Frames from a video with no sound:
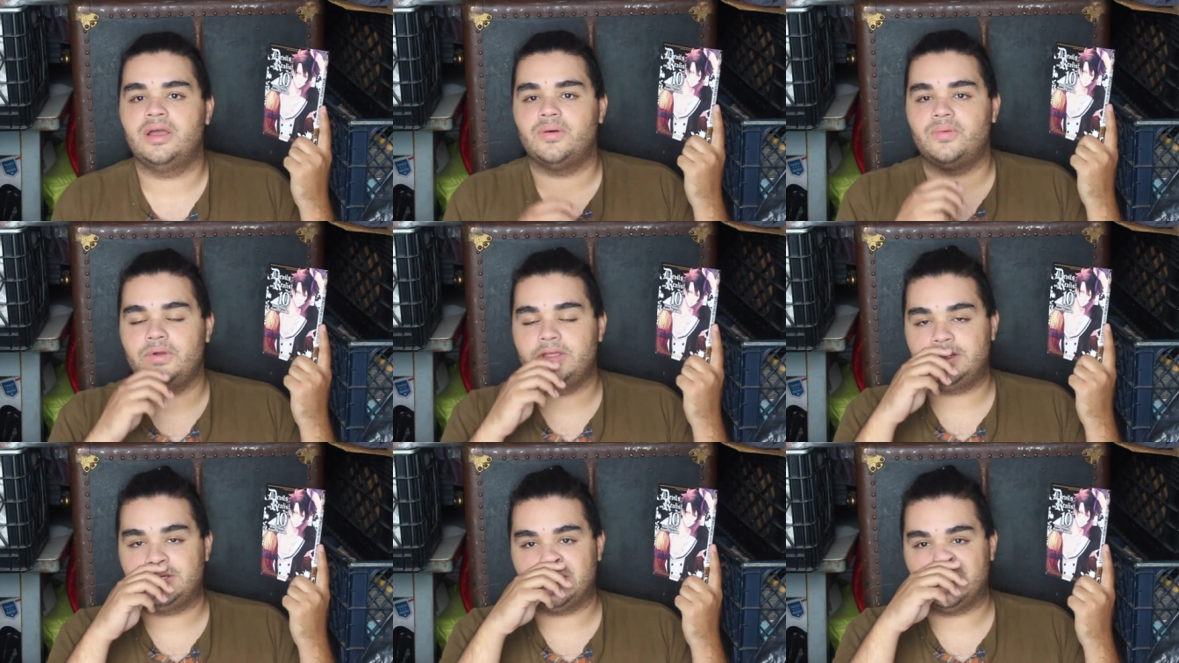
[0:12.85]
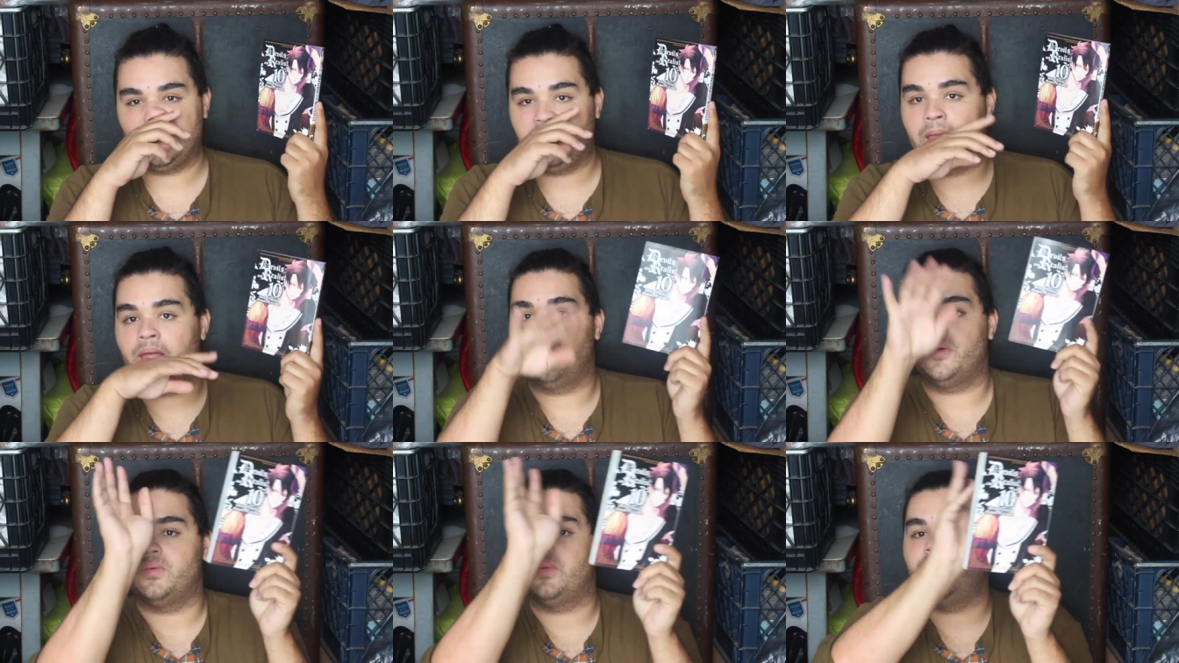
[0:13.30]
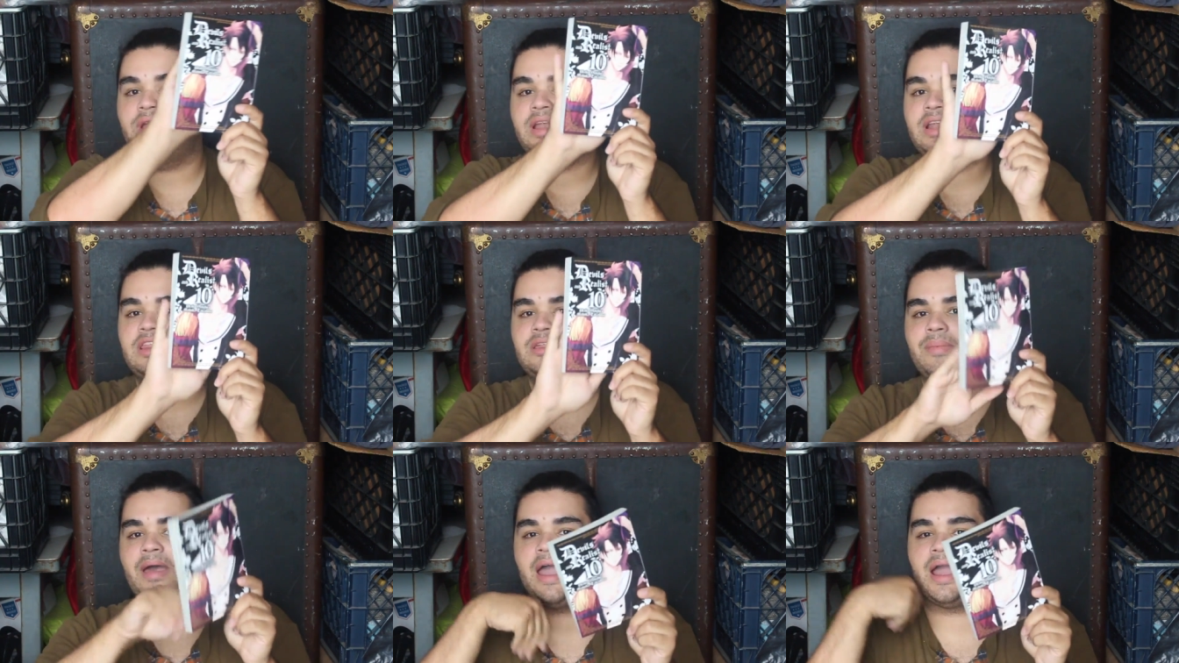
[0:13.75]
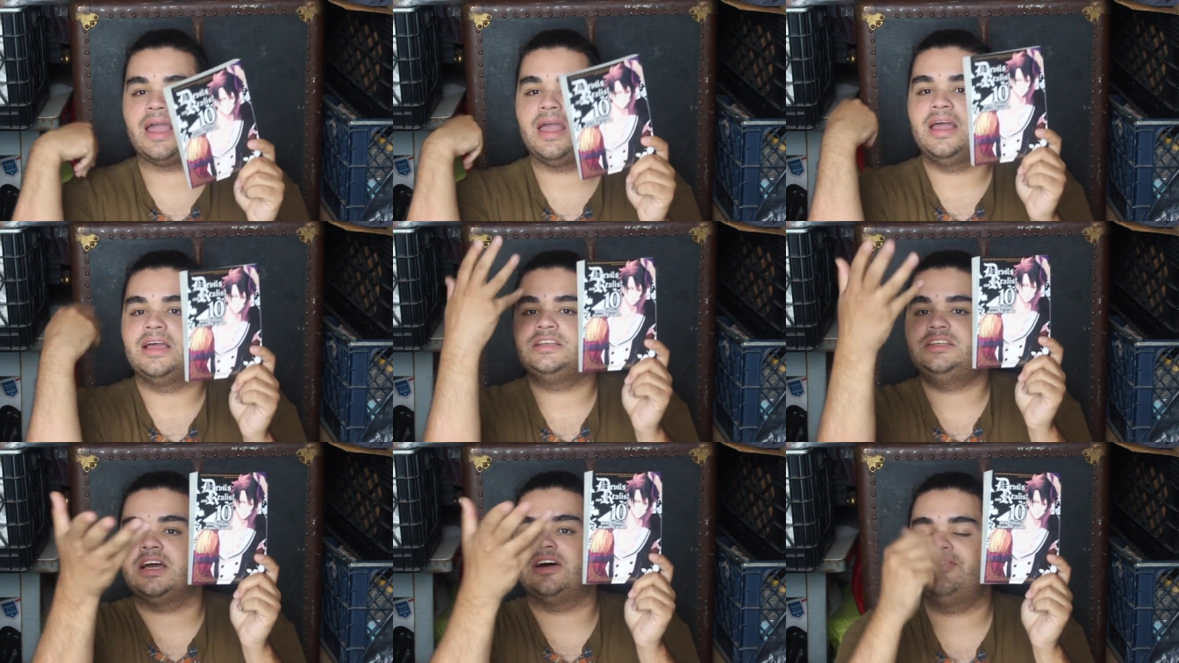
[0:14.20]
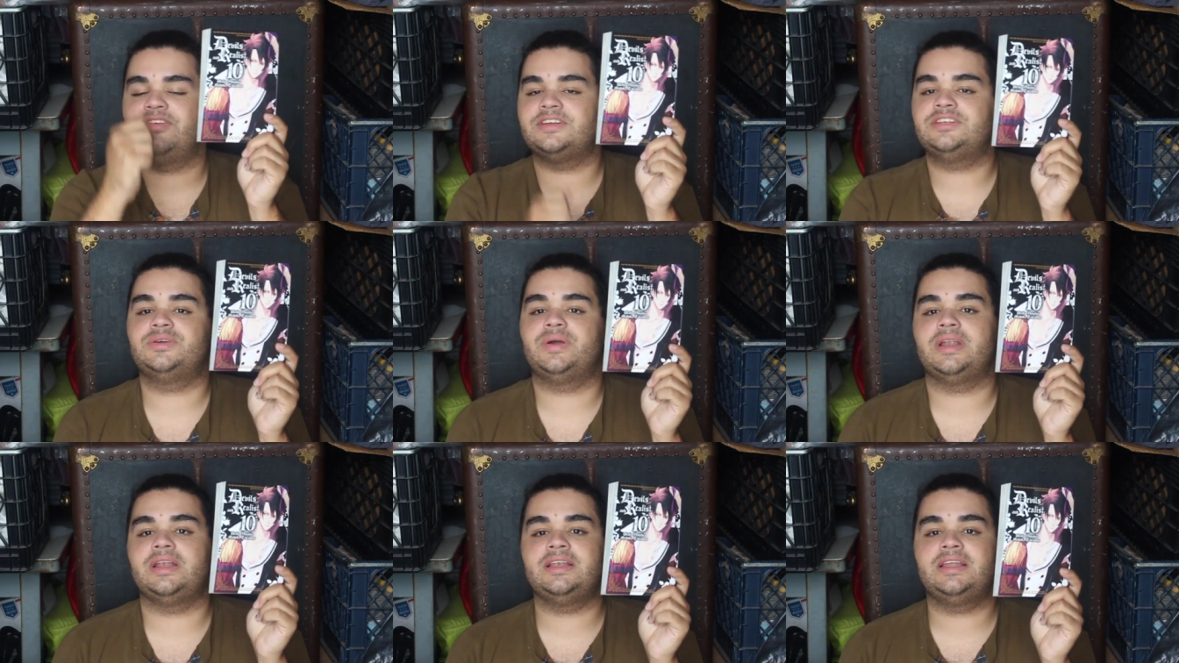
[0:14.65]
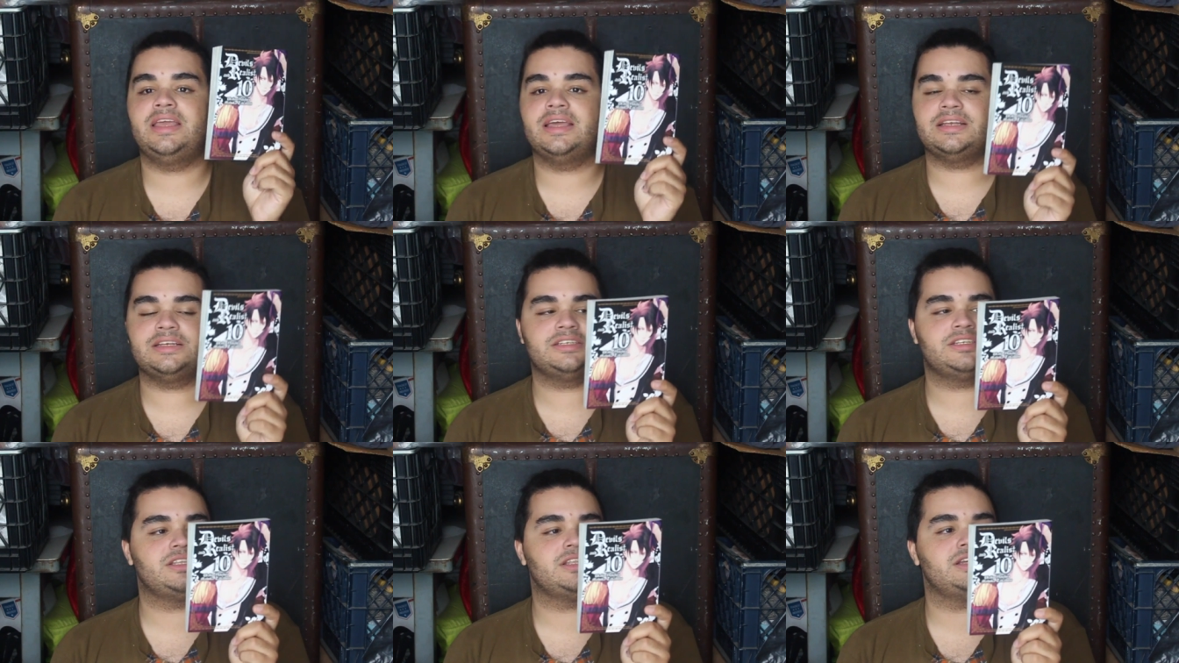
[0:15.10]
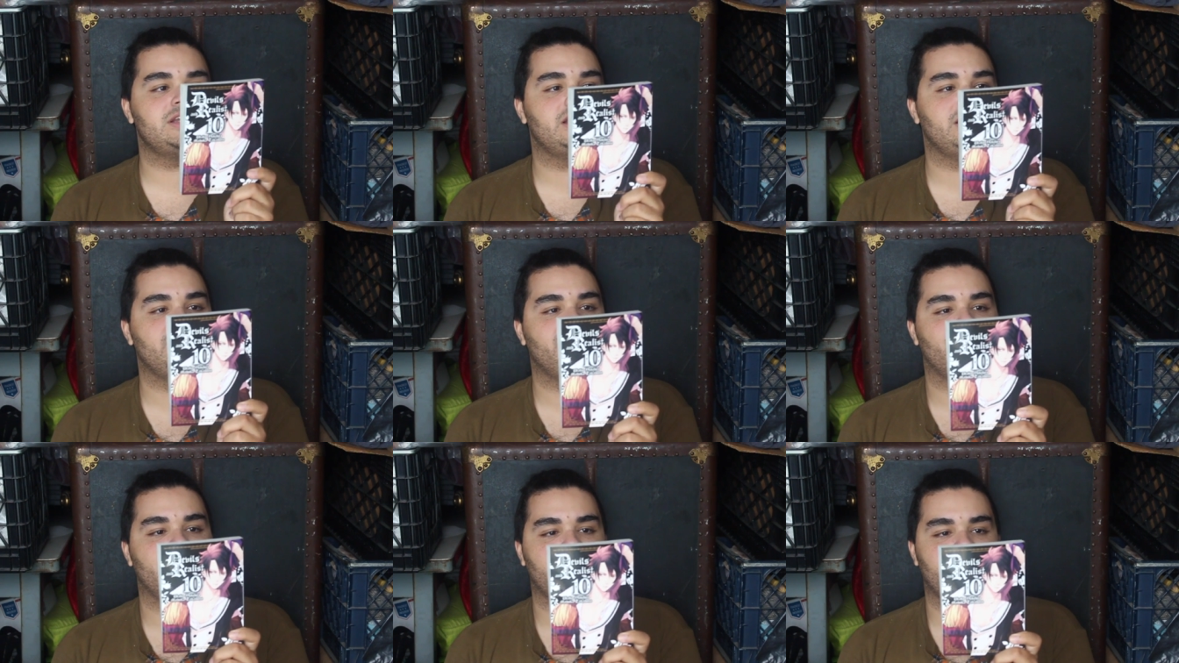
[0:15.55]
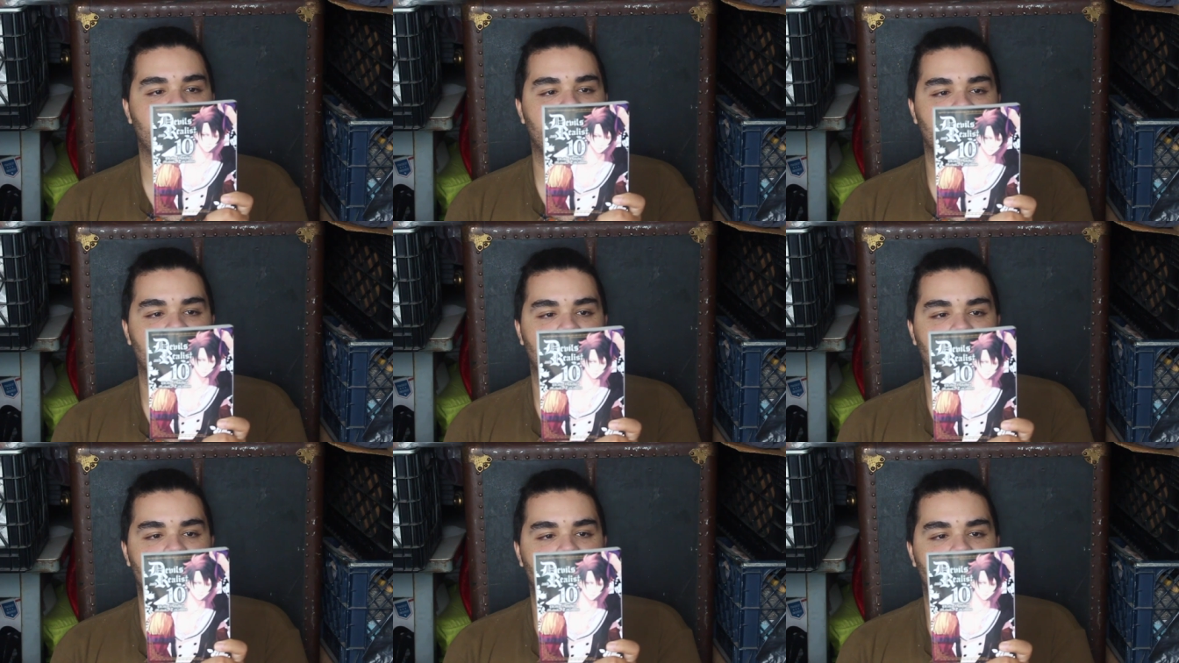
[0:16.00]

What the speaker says: We shall read the back, delve into it, and get into the nitty-gritty.